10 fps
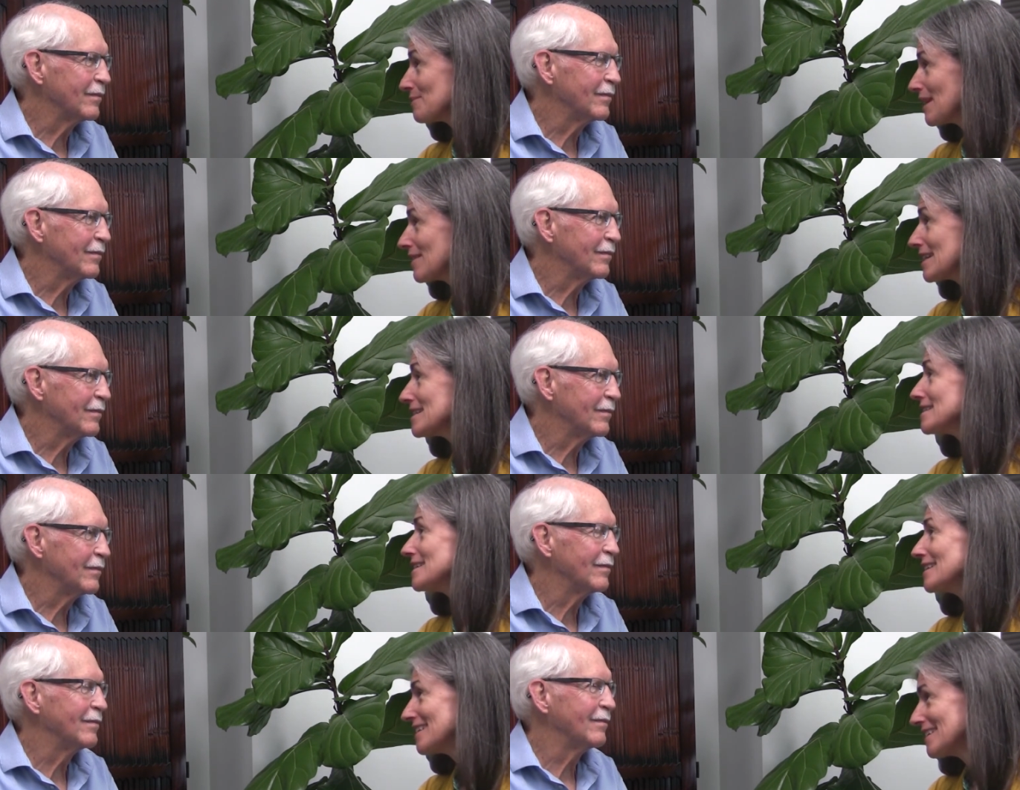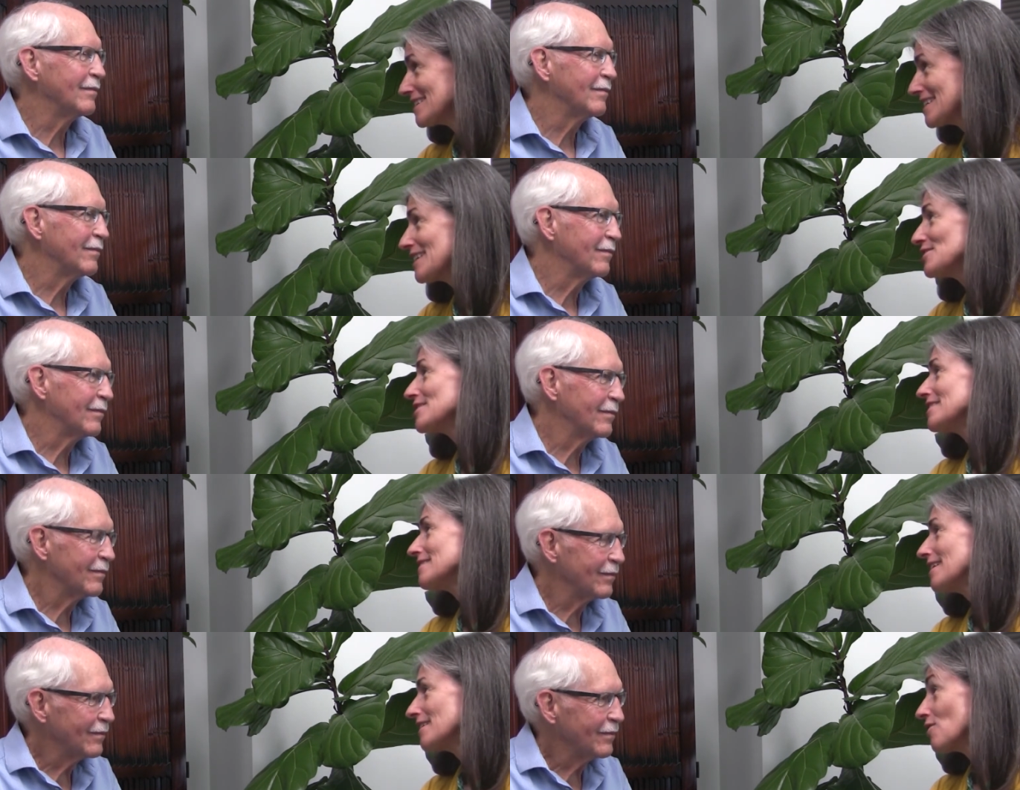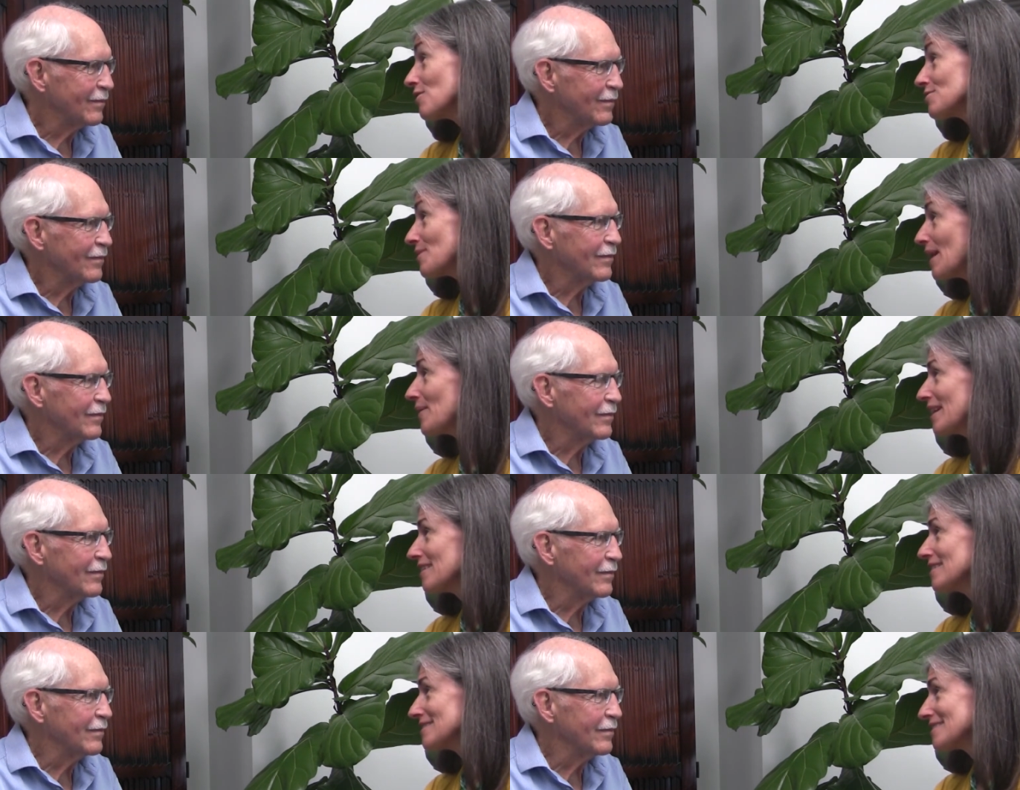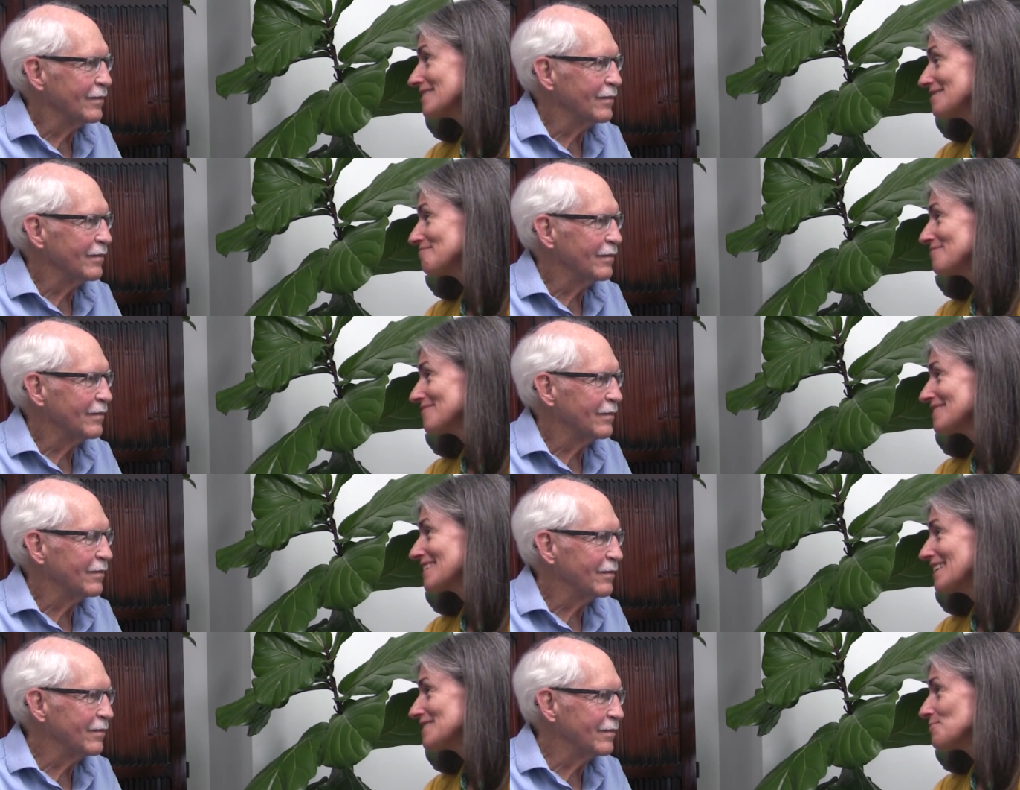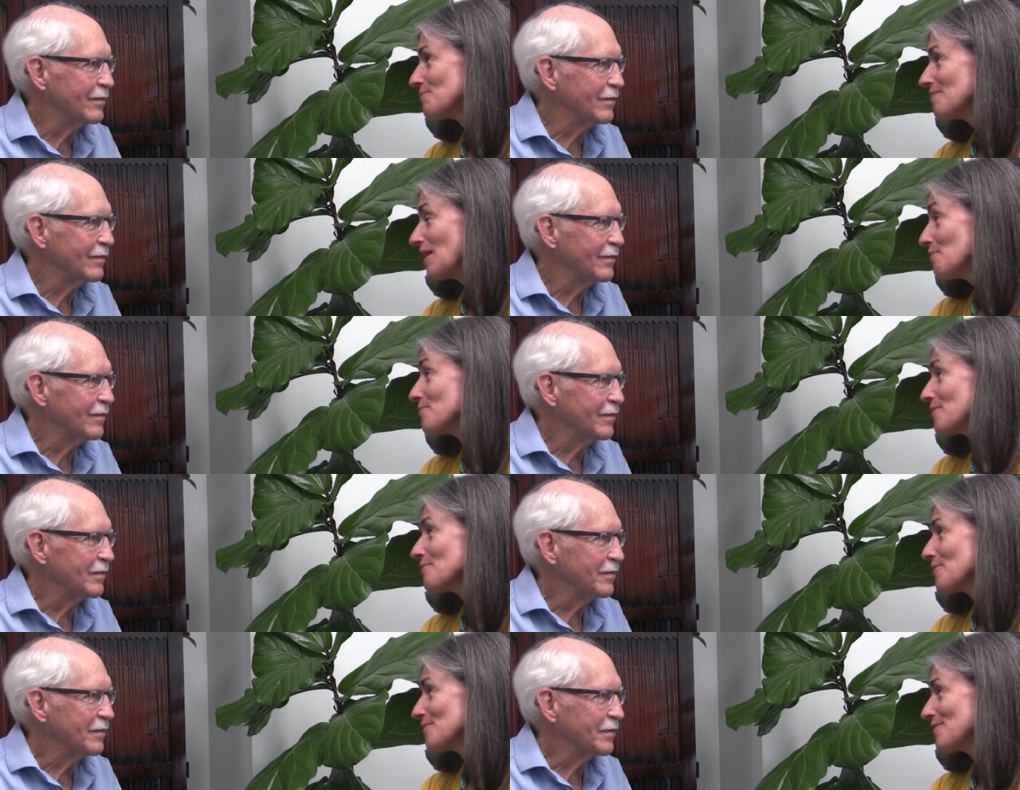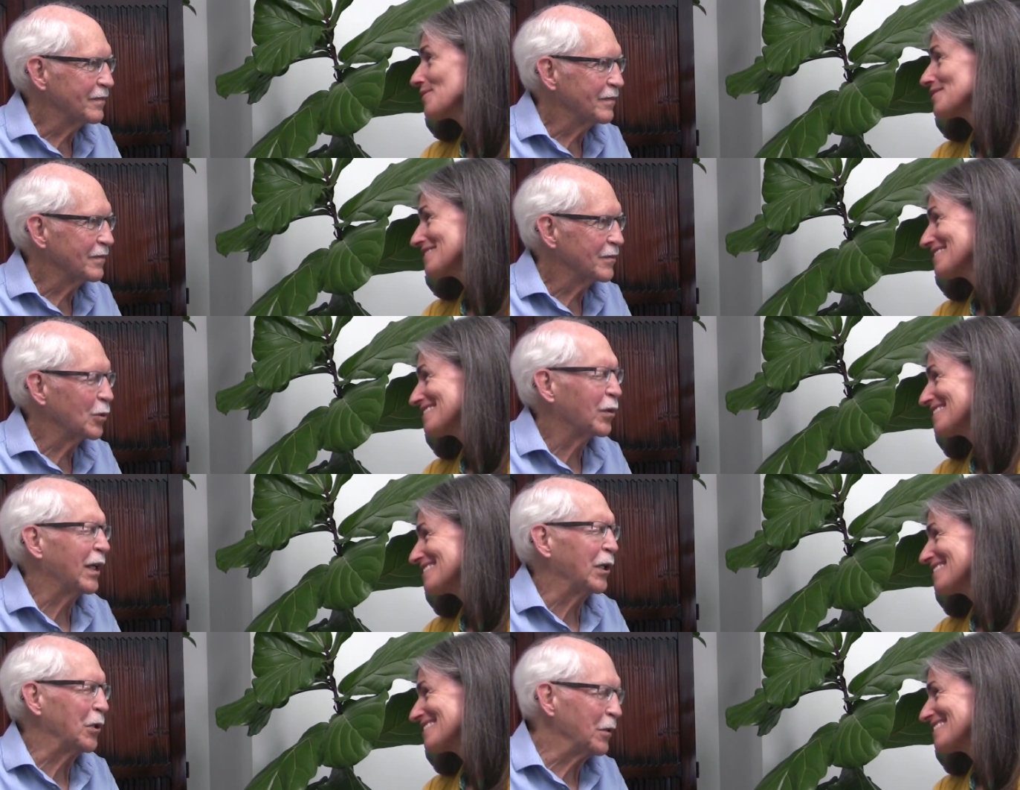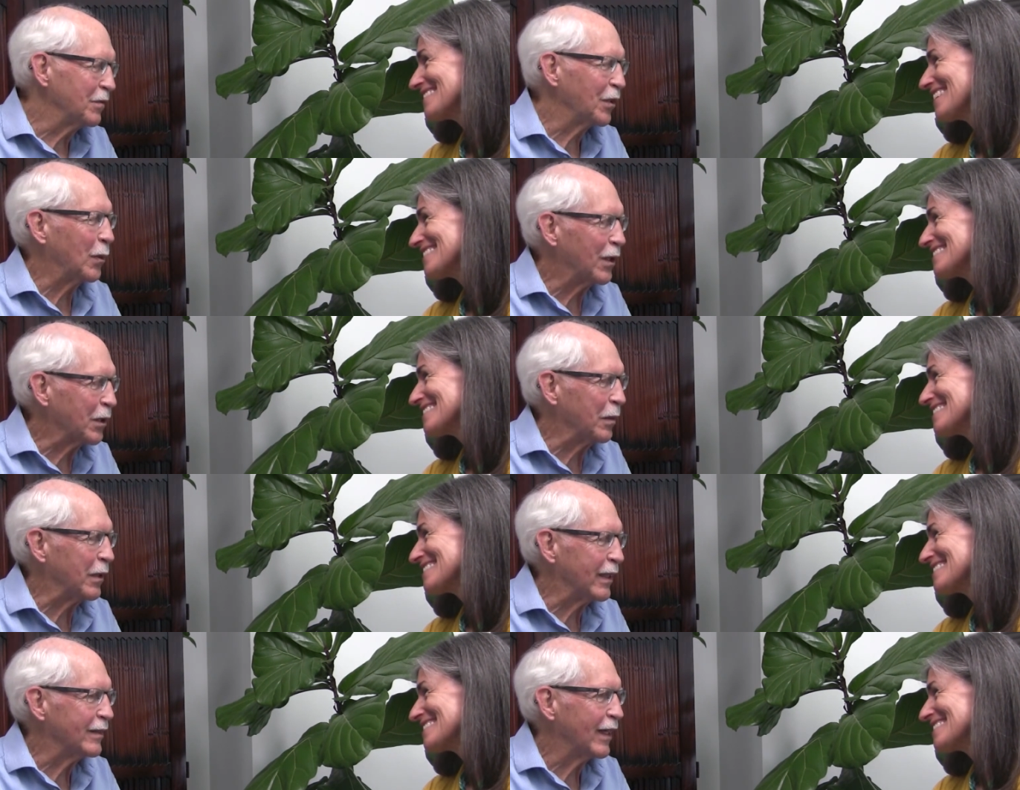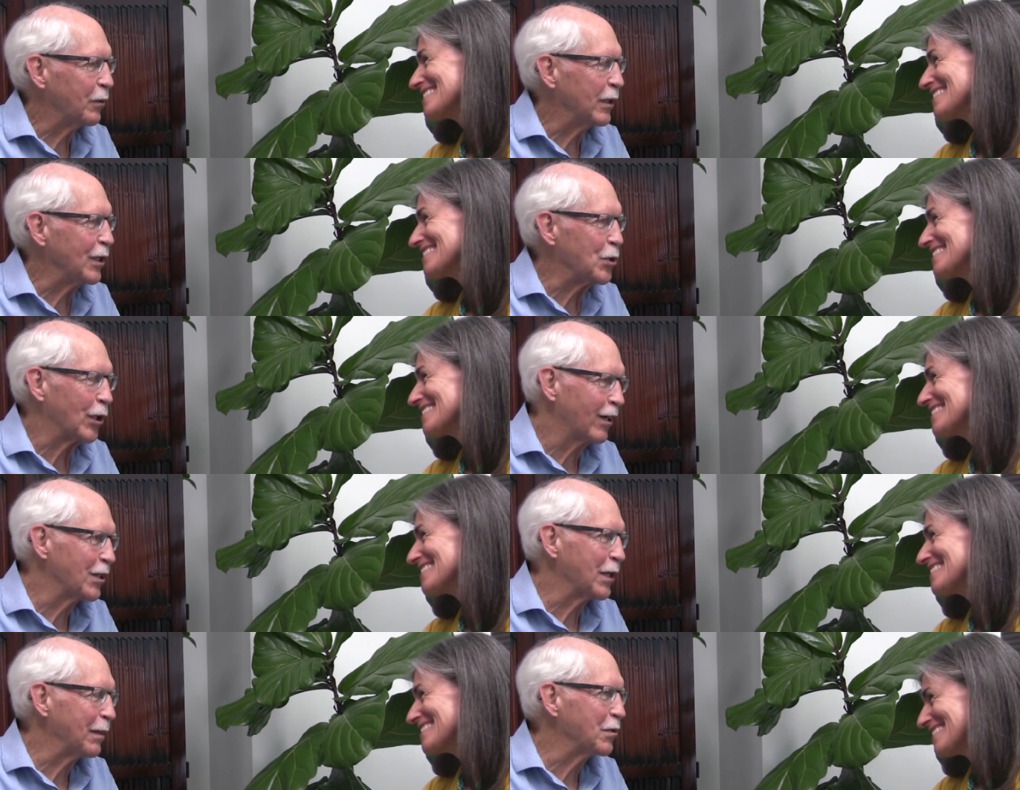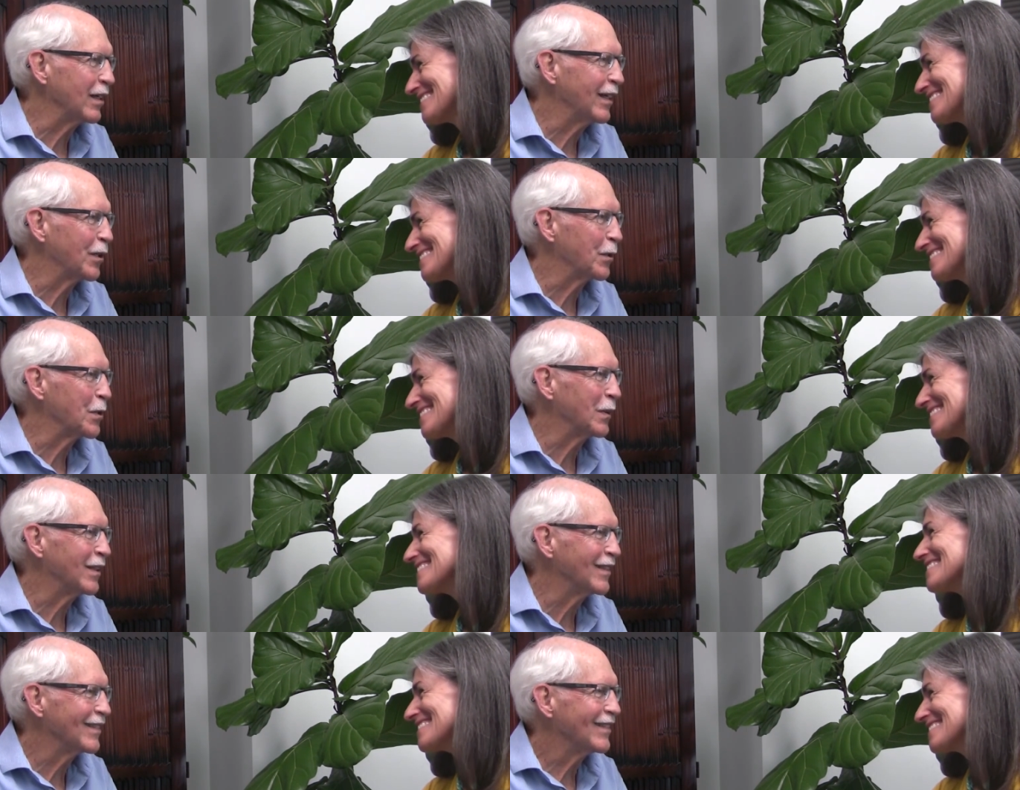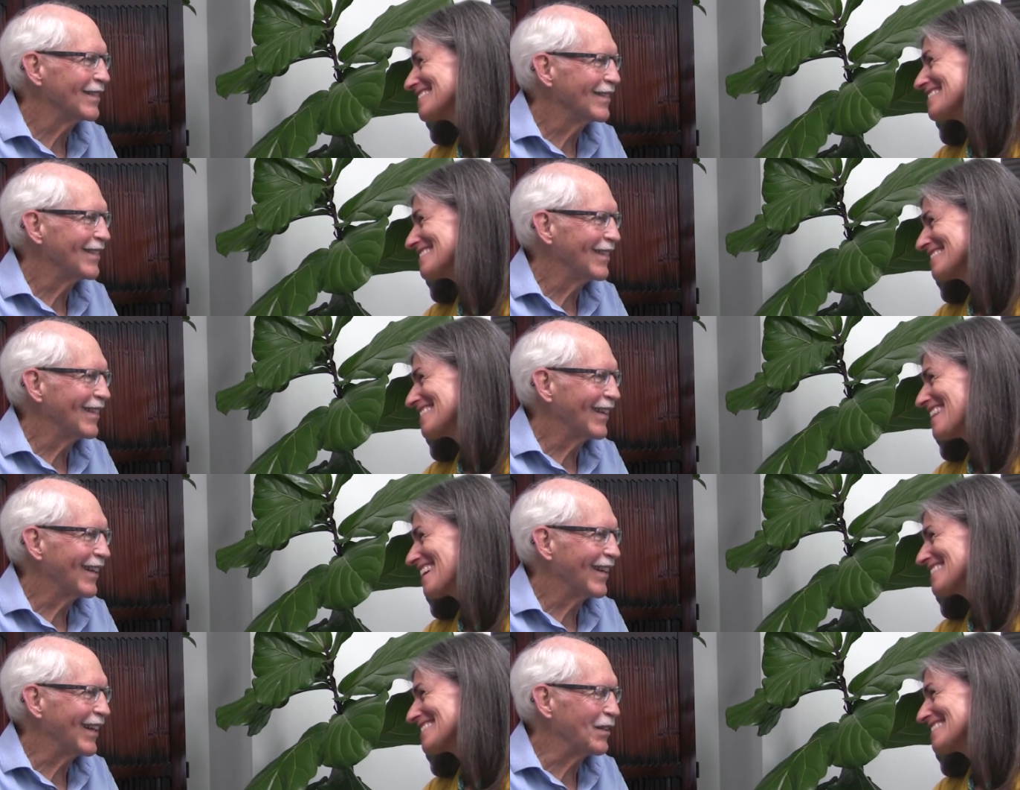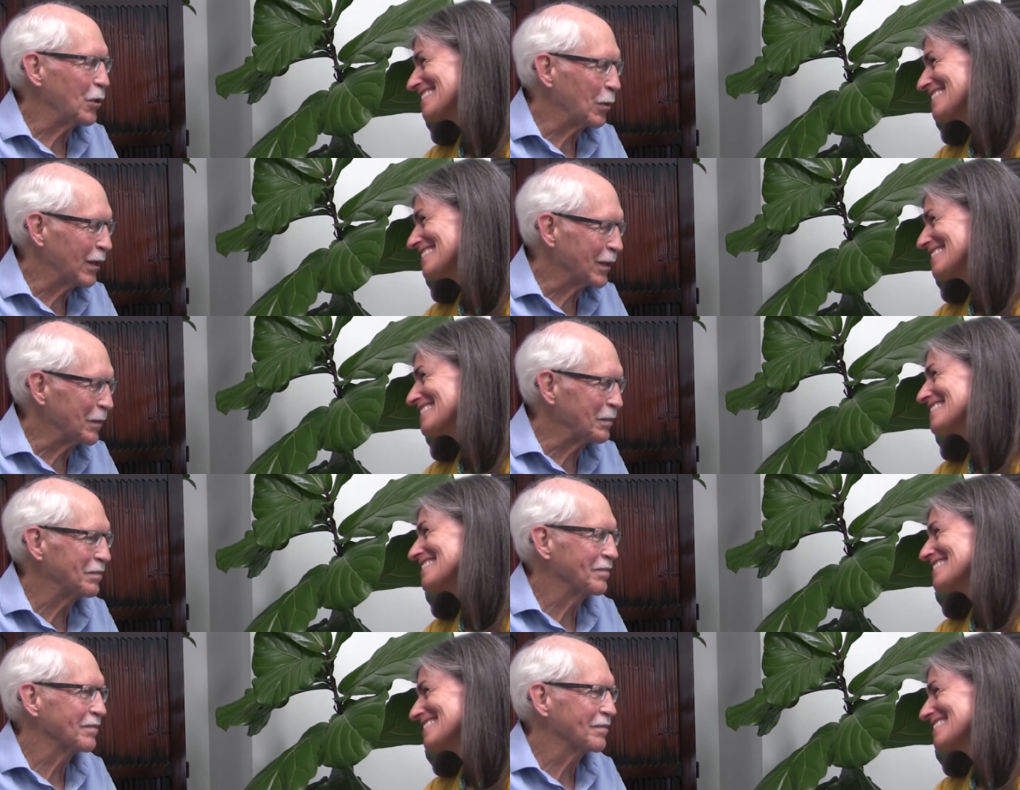Speaker 1: about ADD and inattention, and also how ILS can help with both of those. Well, thank you.
Speaker 2: Yeah. You're welcome, and I really enjoy our time together as well.
Speaker 1: Thanks.
Speaker 2: You're welcome.